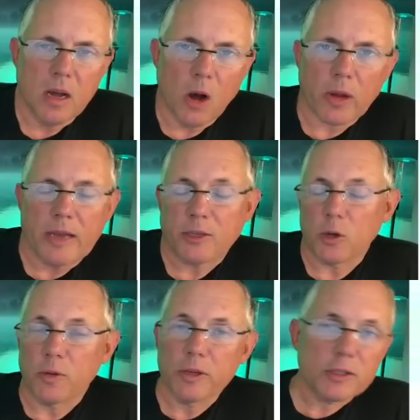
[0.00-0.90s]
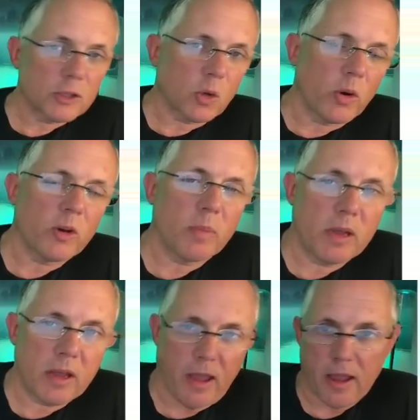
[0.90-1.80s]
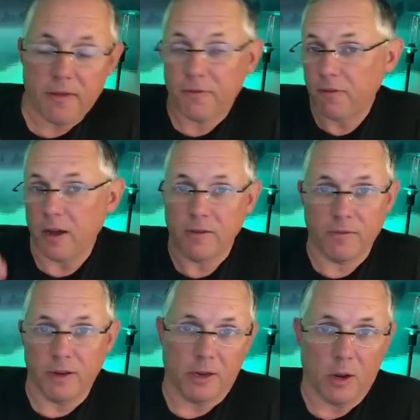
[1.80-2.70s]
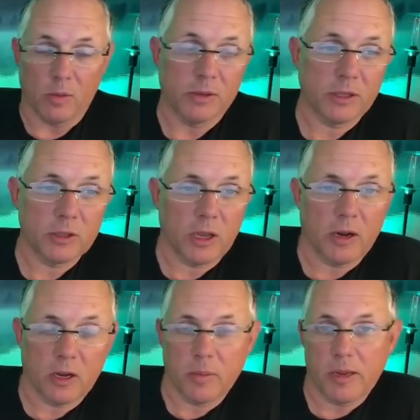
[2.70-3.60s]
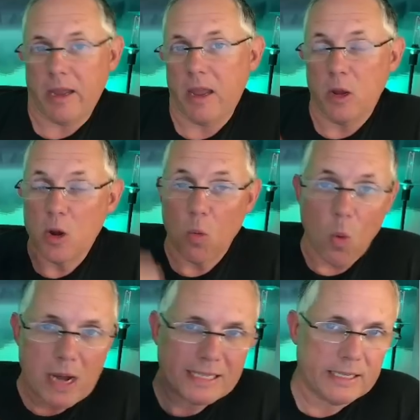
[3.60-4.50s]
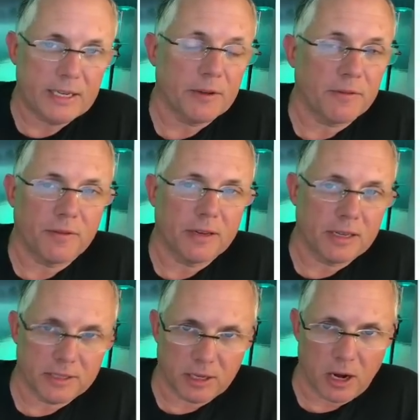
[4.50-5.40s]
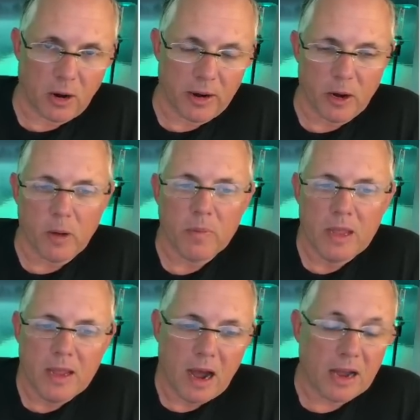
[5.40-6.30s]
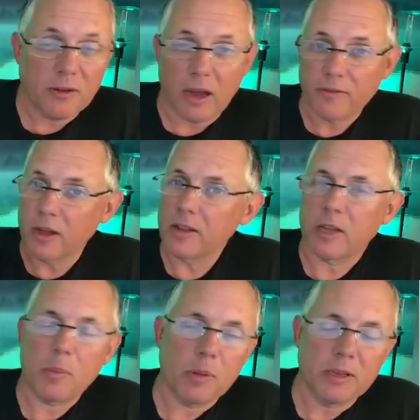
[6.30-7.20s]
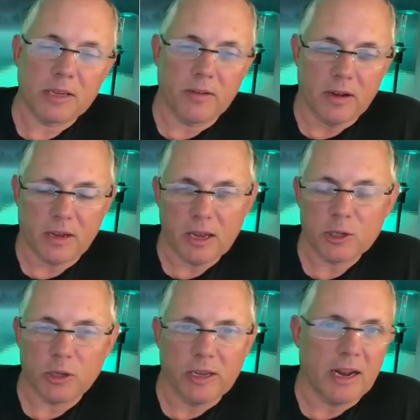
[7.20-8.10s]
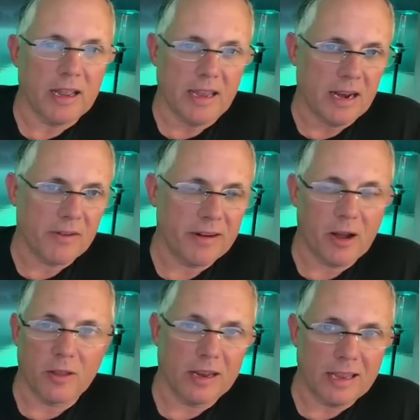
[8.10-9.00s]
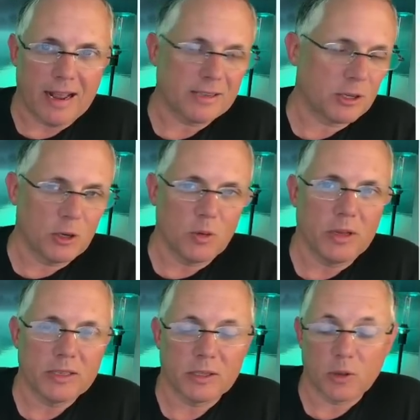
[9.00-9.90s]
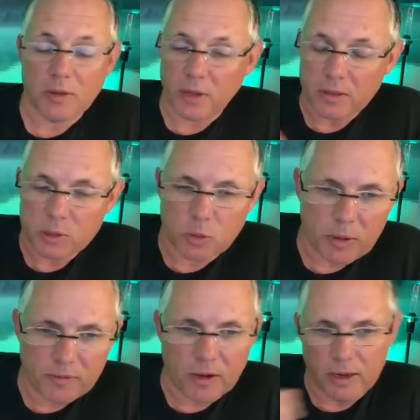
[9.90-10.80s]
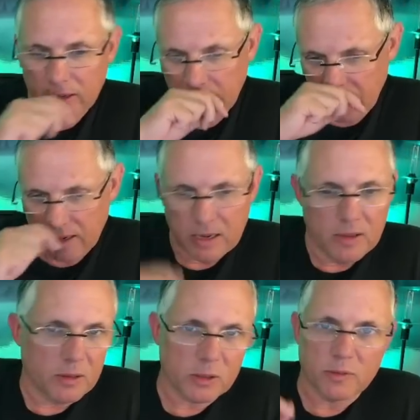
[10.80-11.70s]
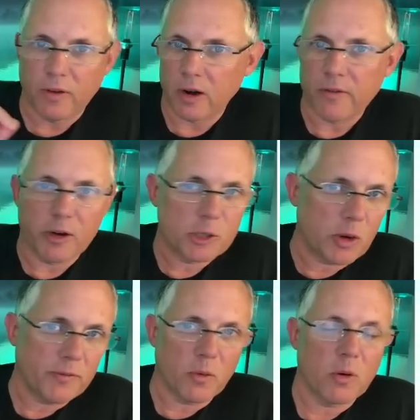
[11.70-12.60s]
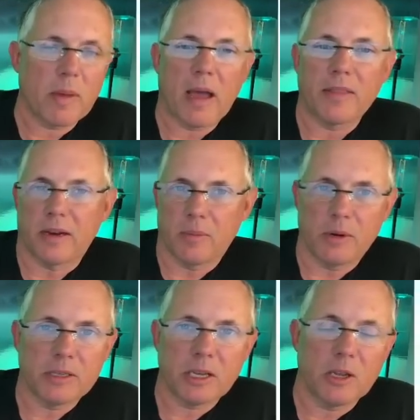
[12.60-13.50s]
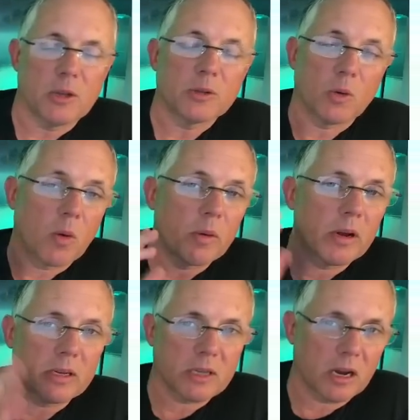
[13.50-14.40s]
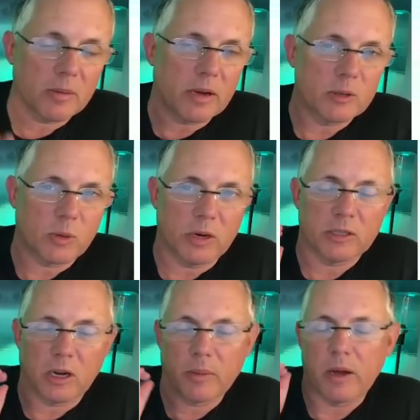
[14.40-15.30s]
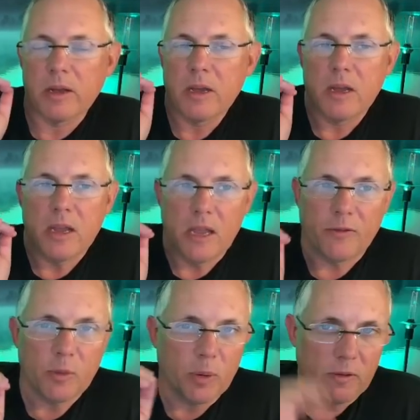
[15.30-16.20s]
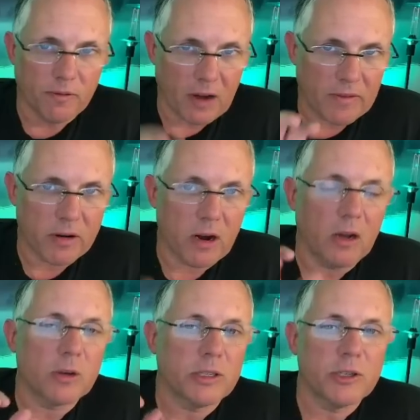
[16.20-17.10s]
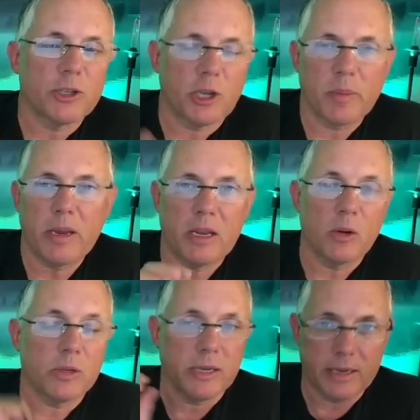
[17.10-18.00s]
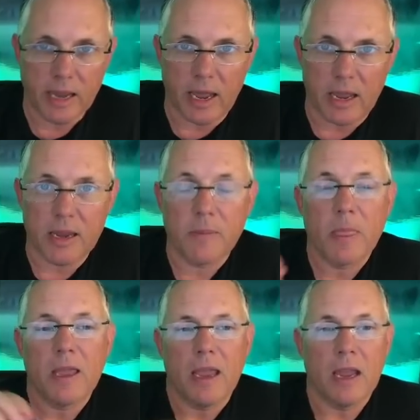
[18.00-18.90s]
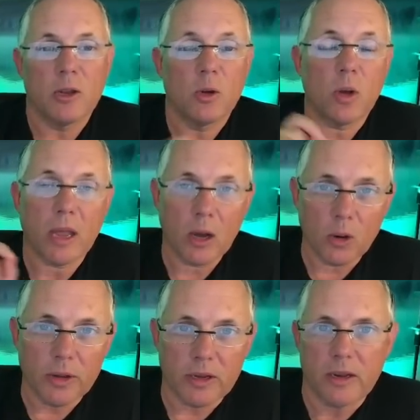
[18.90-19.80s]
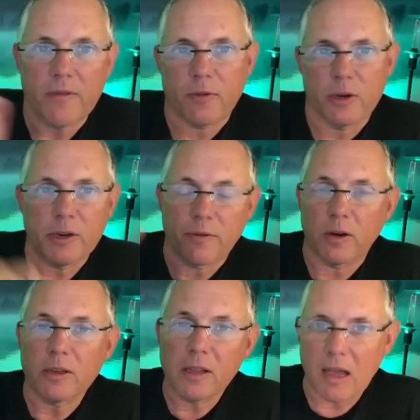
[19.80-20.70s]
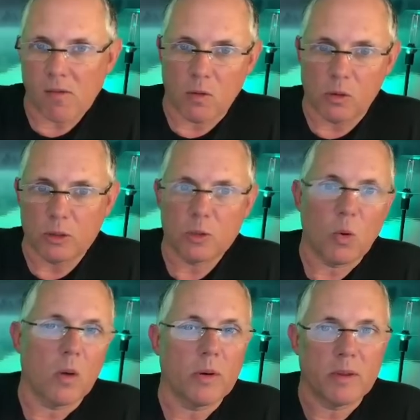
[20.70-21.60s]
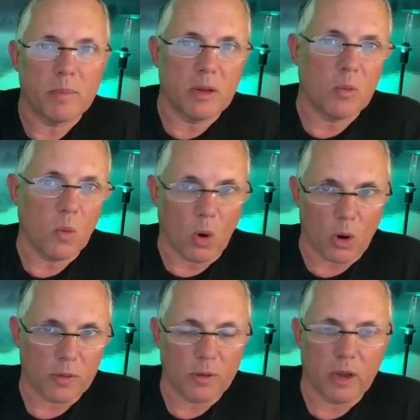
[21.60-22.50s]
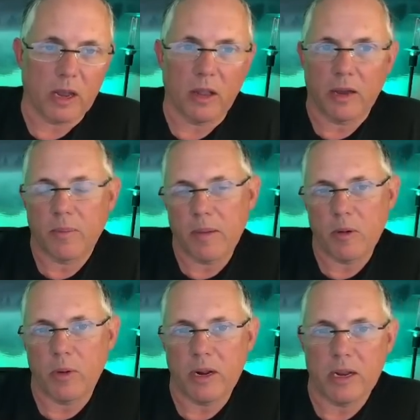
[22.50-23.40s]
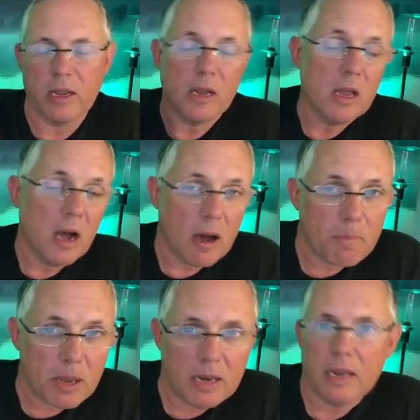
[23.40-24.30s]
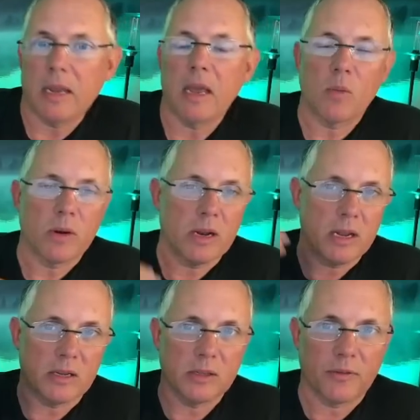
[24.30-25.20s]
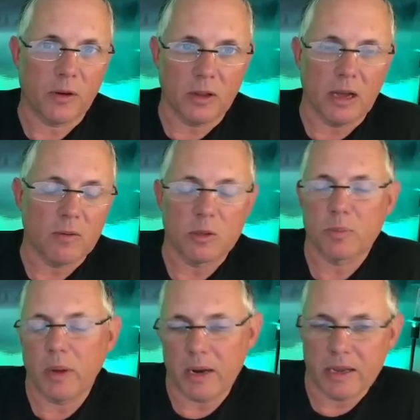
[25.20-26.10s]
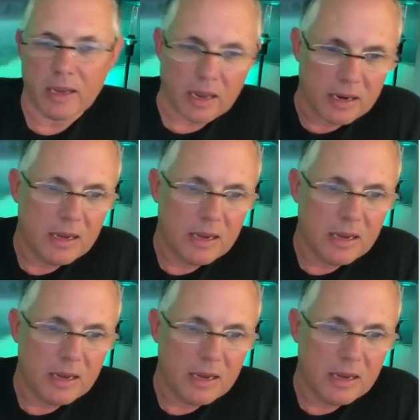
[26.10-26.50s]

Okay, so this is going to be a fun video. This is going to be a what if scenario. I, have done a couple of these occasionally, and, I, and every now and then I get asked to do these, and so I thought this would be fun. Again, this is very, very straightforward math, and I'm going to tell you. So what we're going to talk about is we're going to talk about if you put $500 into Shiba Inu today and you held it for different levels, what would it be worth? Okay, like maybe when it hit a penny and when it hit different levels. But again,